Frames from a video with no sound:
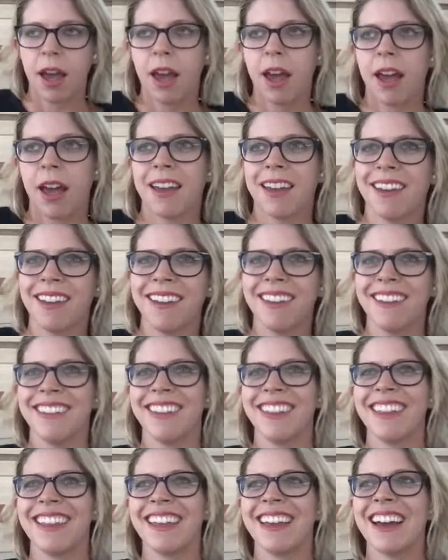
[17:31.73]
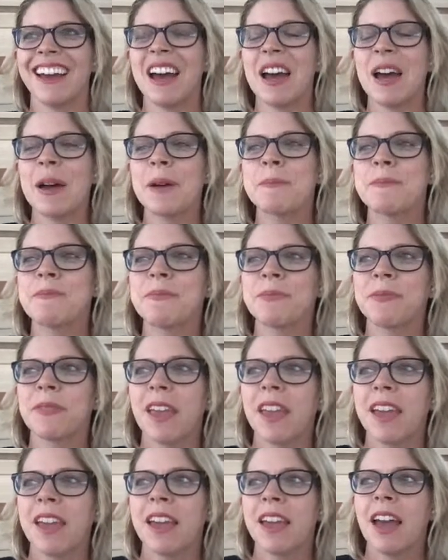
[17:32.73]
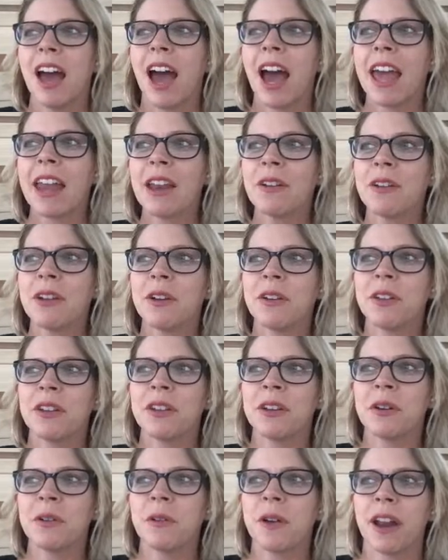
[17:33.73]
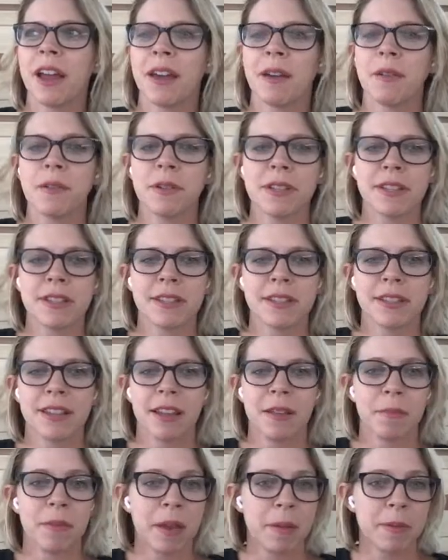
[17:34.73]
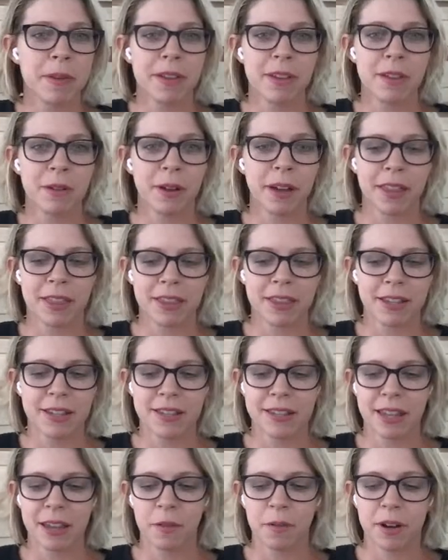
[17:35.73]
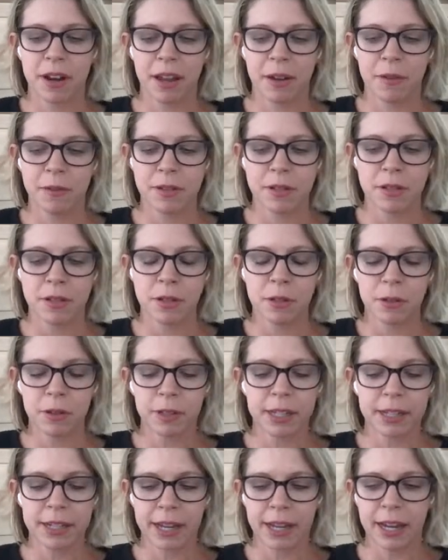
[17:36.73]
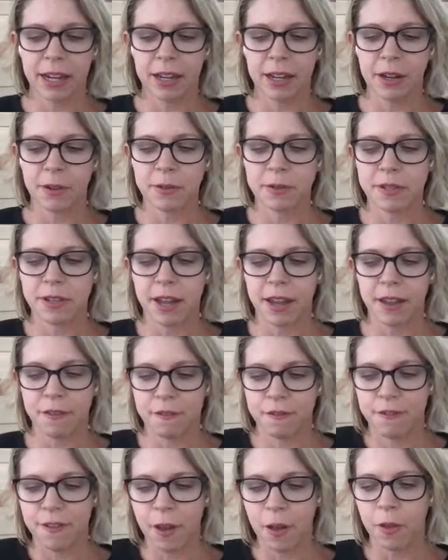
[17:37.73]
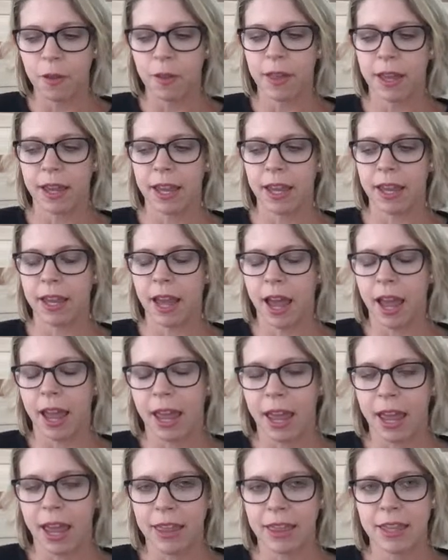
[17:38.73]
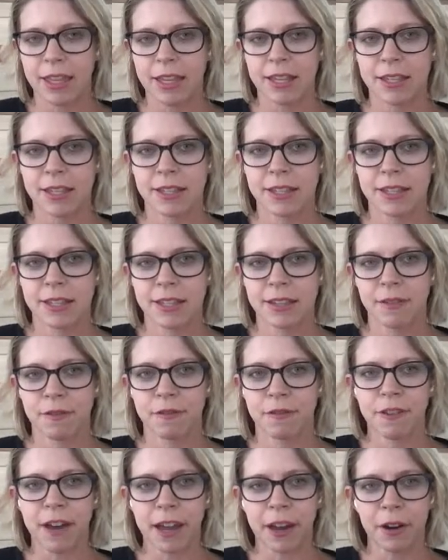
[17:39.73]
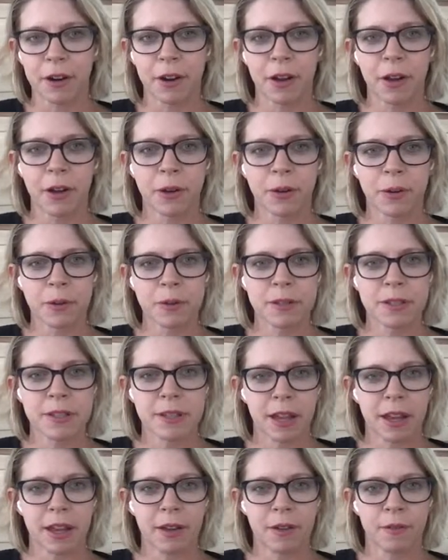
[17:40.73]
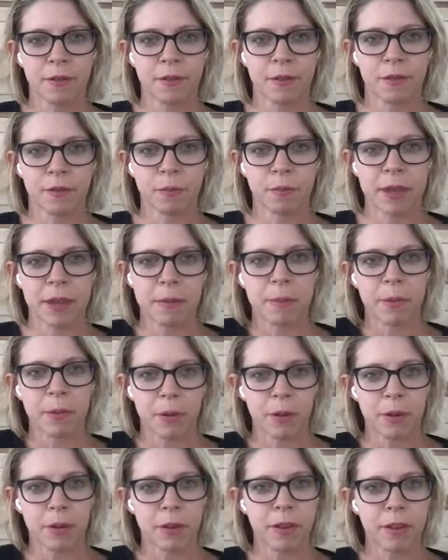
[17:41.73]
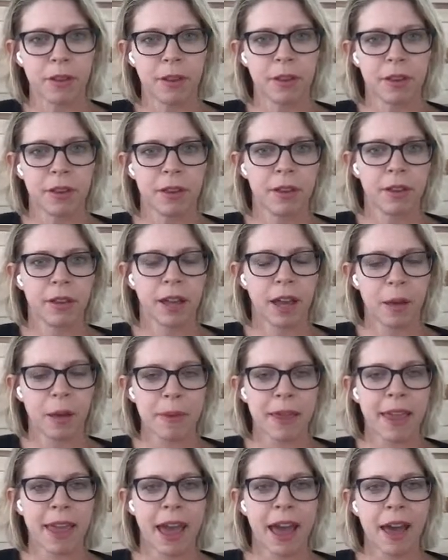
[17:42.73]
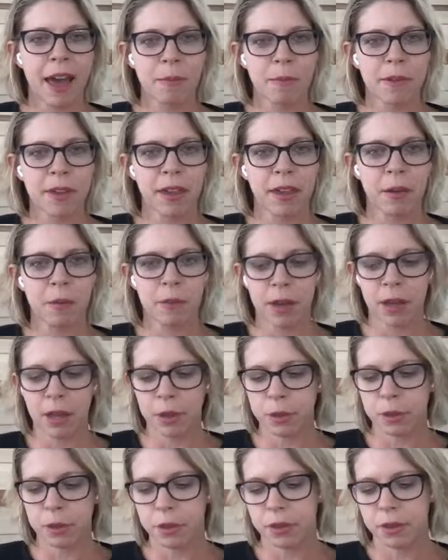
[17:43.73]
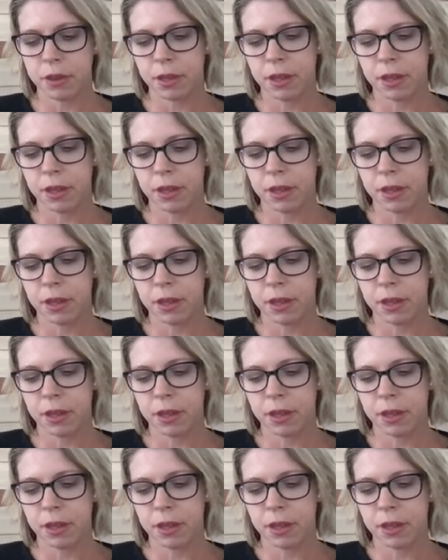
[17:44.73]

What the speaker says: Uh, um, I don't know. When I was, and maybe you had this, like when I was newly diagnosed, I felt like I had this fire hose of people coming at me with,